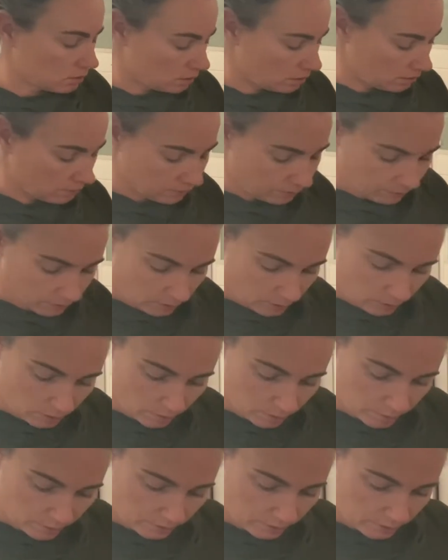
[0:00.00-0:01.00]
if you
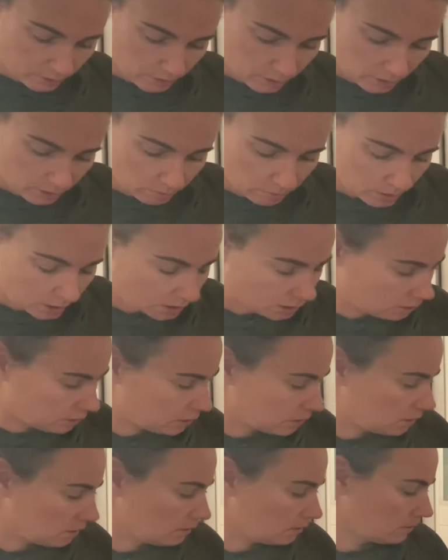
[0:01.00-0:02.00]
prefer
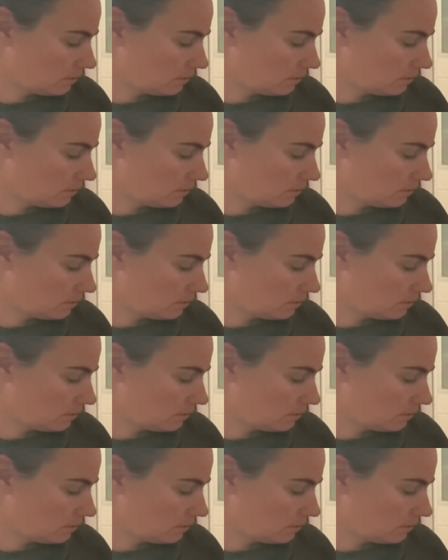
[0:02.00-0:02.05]
tamari.